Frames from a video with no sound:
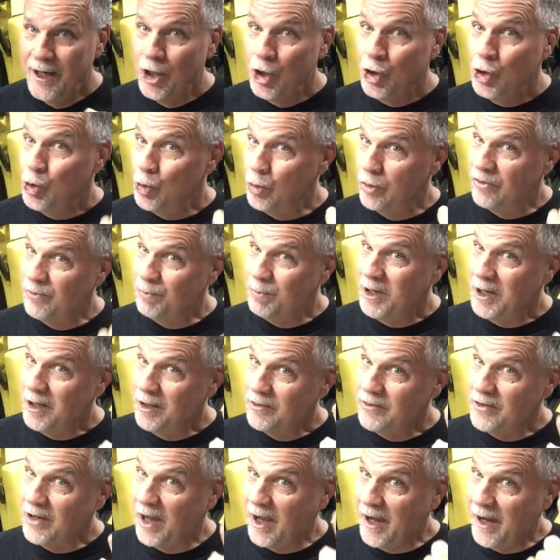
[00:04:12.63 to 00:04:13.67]
your spare
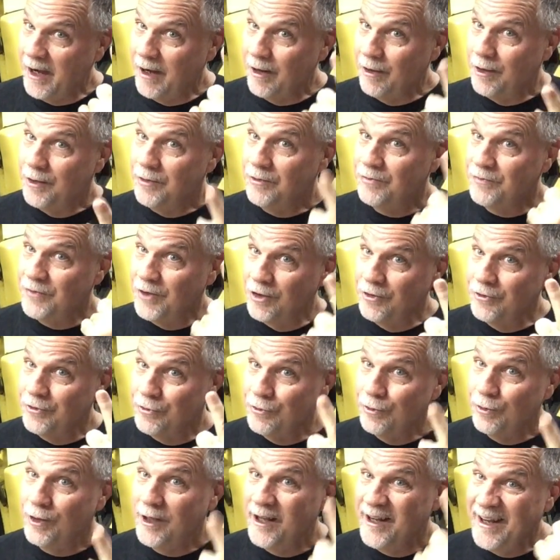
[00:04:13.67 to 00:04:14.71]
tire is
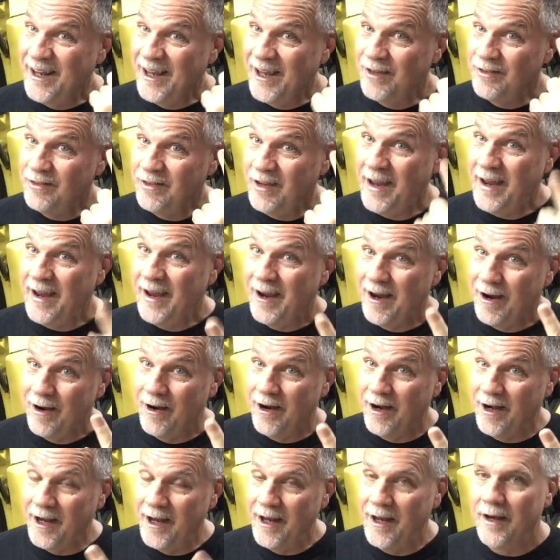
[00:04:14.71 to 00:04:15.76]
functional and has air
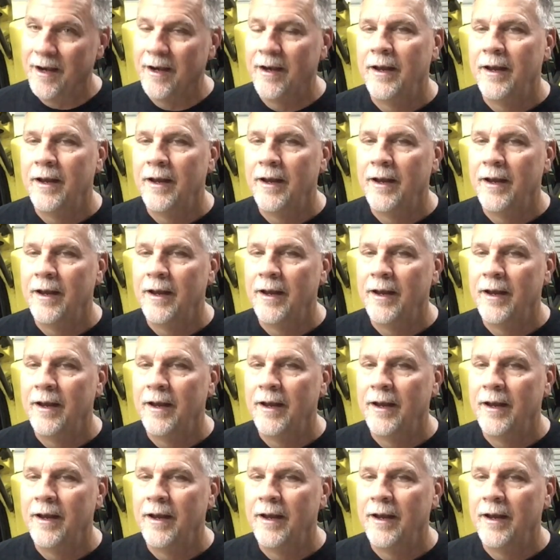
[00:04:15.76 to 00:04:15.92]
in it,